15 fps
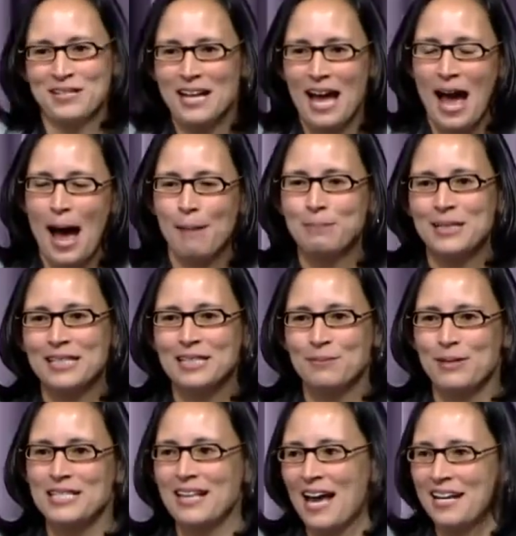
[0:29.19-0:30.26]
Haptics
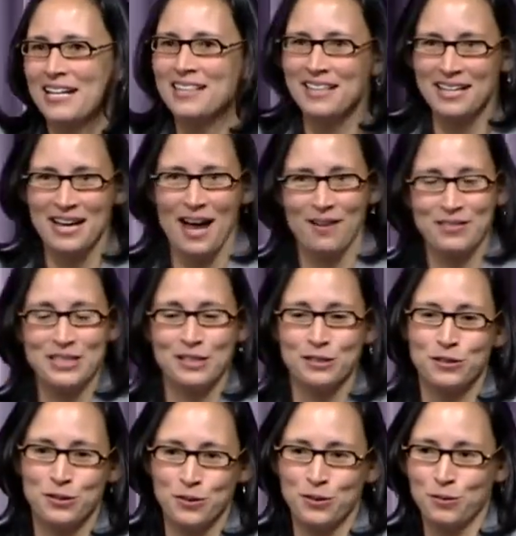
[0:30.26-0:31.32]
means anything having to
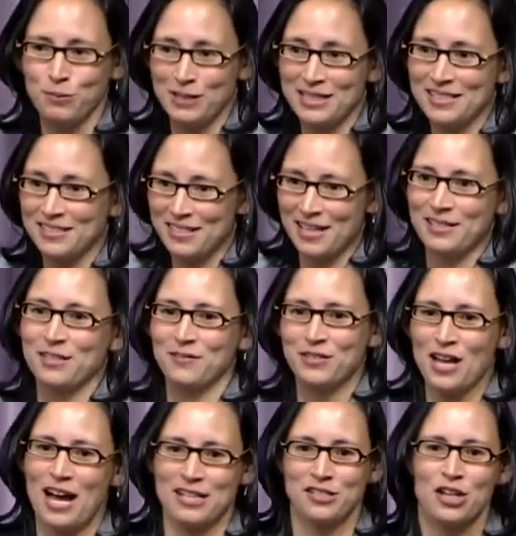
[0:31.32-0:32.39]
do with the sense of
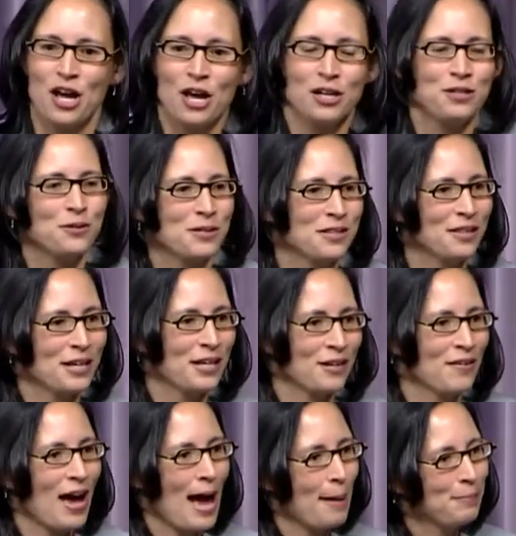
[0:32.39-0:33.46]
touch. You can think of
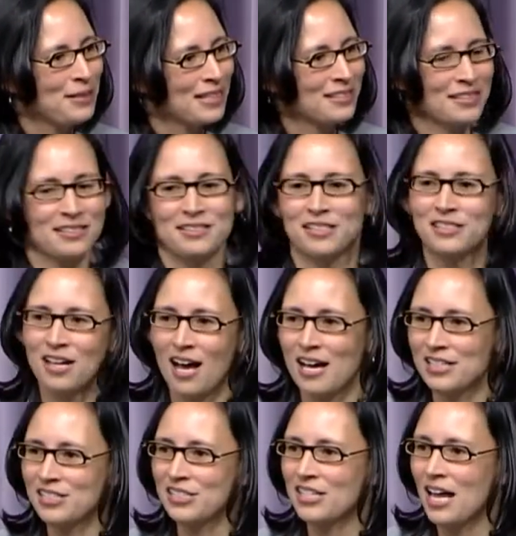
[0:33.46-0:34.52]
haptics is to
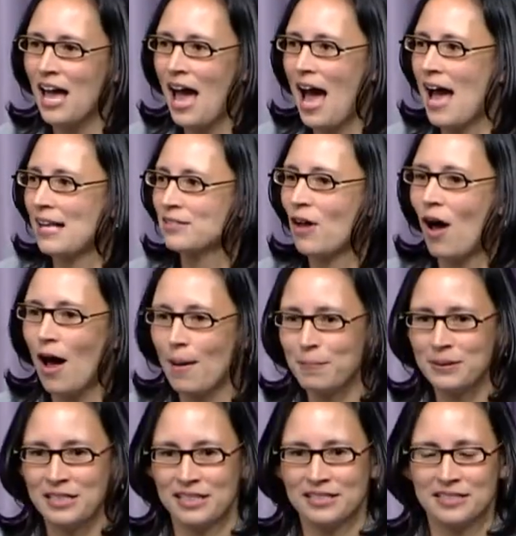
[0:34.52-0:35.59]
touch as
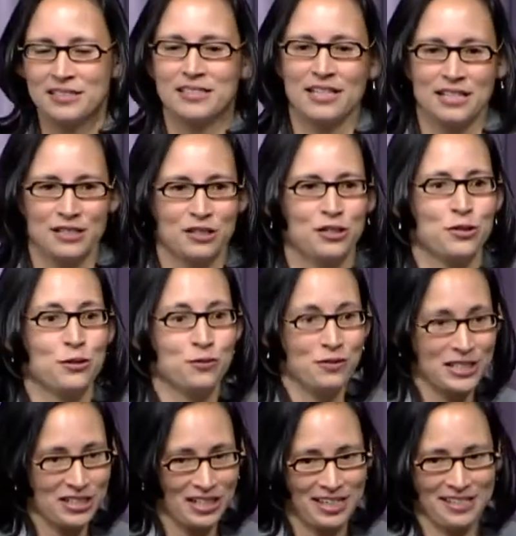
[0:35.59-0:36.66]
optics is to
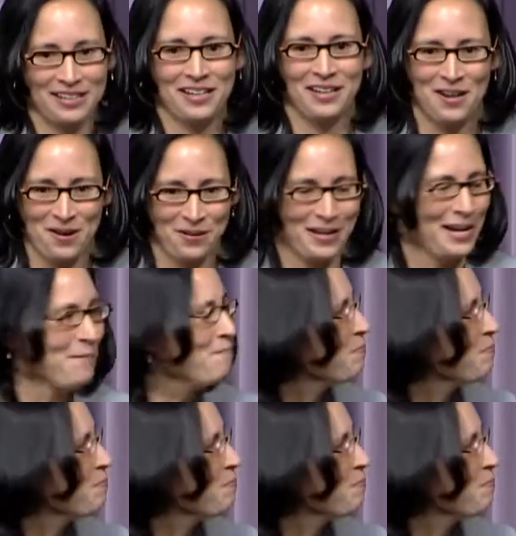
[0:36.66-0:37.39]
vision, okay?